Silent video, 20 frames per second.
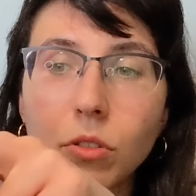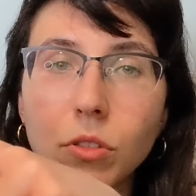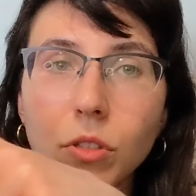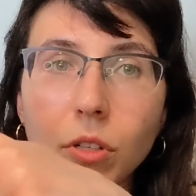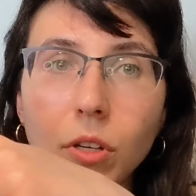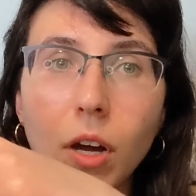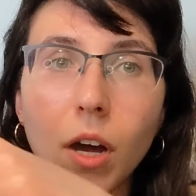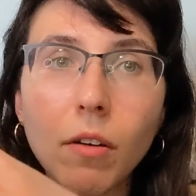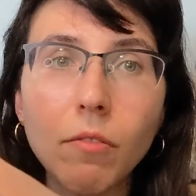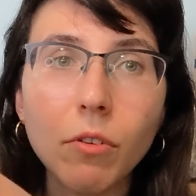to
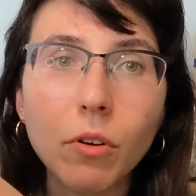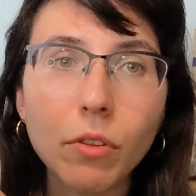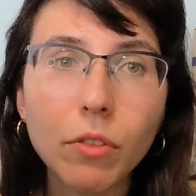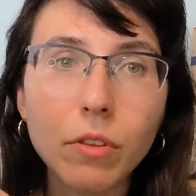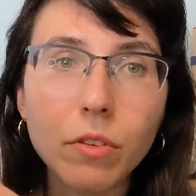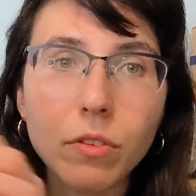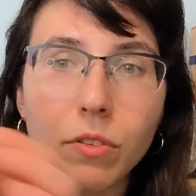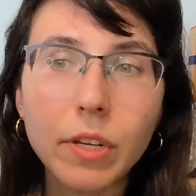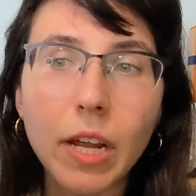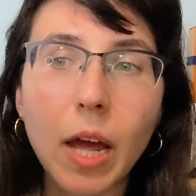cover the
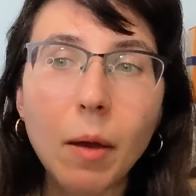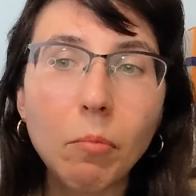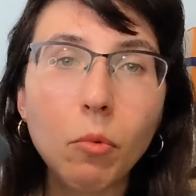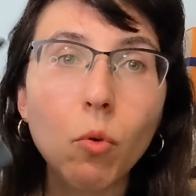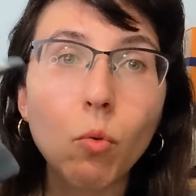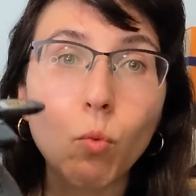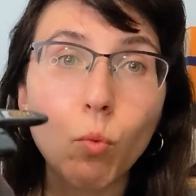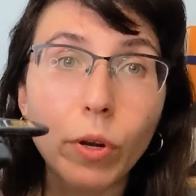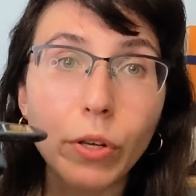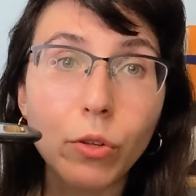snap
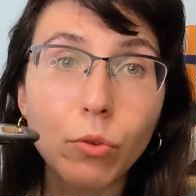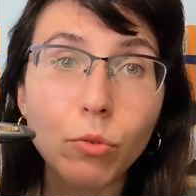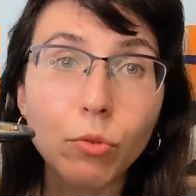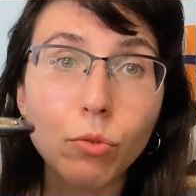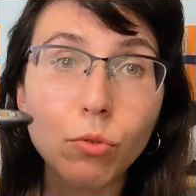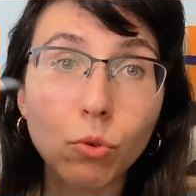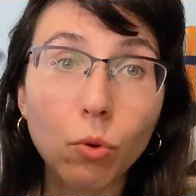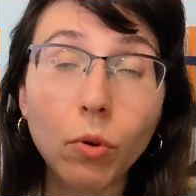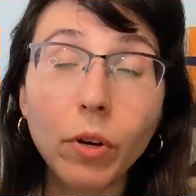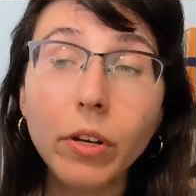when you
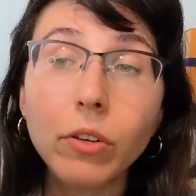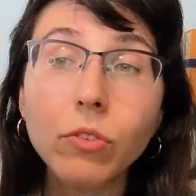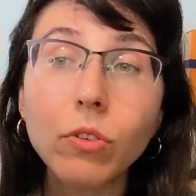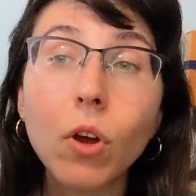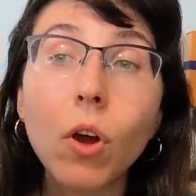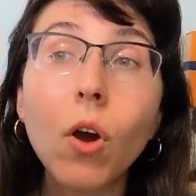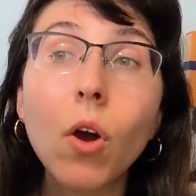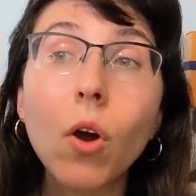store it,